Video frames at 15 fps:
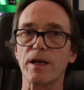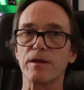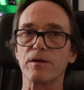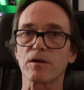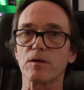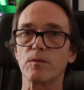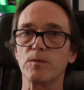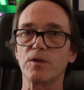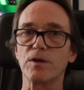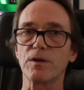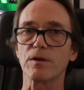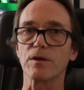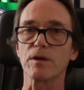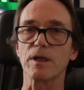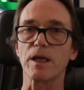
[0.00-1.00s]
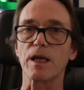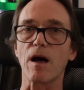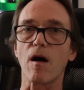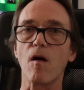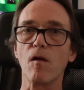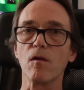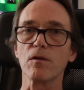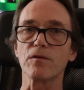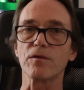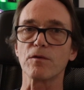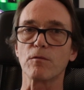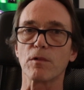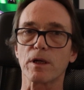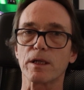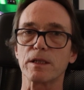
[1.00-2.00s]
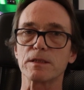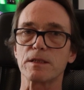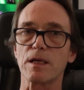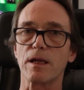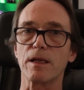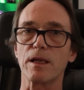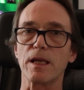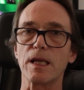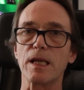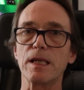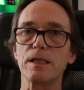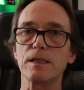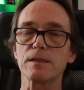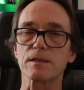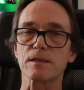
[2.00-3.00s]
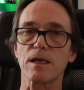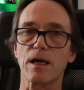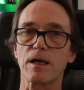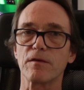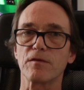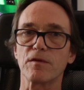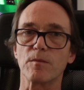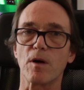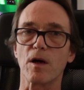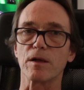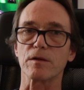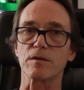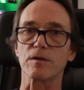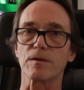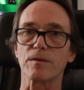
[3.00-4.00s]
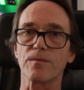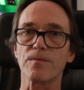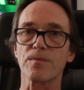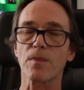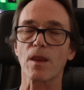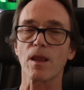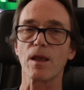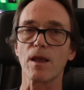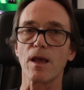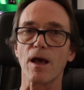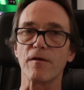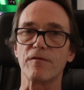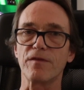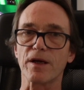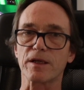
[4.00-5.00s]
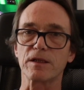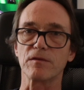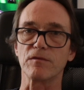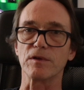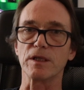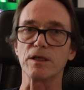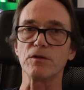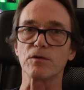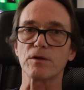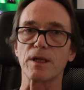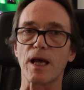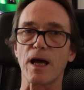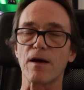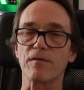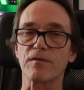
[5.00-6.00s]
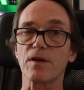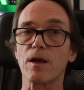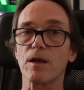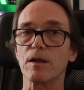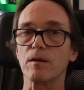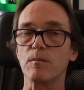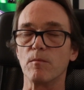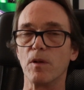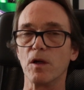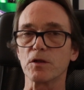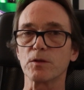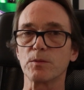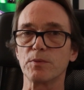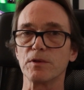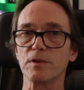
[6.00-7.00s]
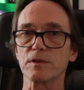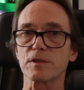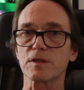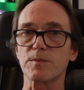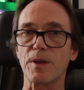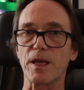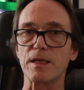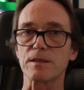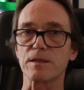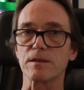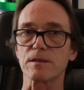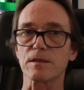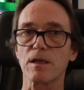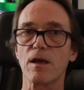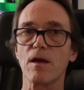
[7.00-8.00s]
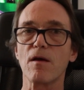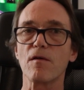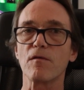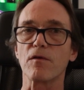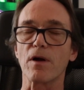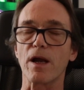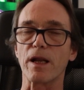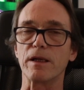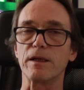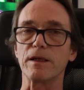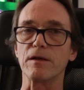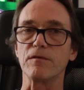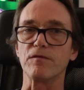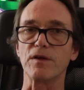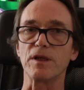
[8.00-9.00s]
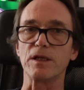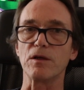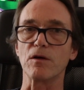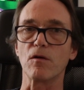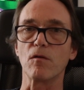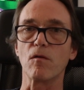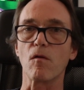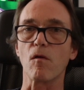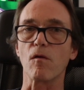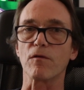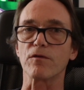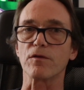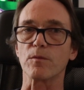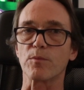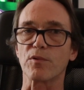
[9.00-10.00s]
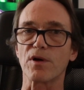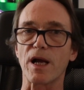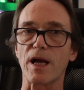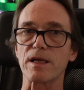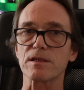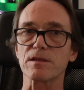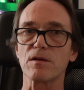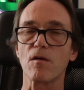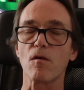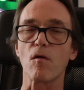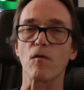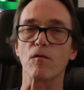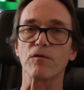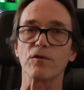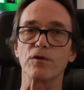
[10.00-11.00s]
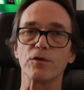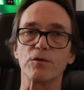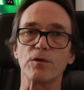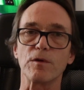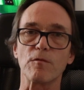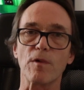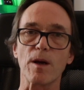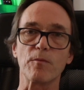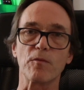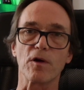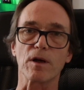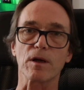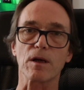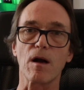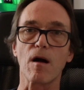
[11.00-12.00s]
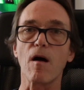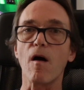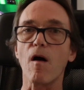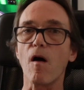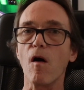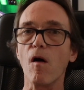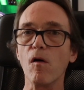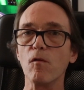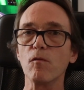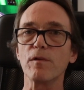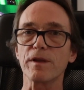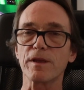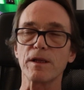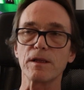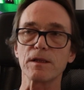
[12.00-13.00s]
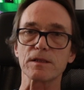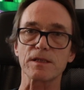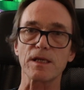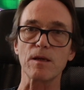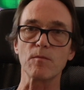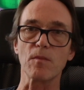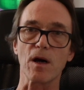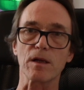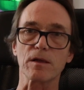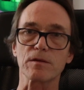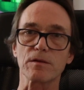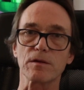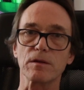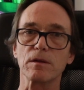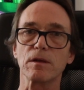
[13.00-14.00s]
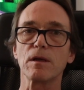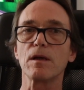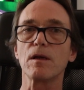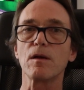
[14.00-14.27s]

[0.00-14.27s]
by your computer. All of the work is done inside of the monitor. Effectively, you can have multiple spaces for editing video or for press or for doing web work, all within the same monitor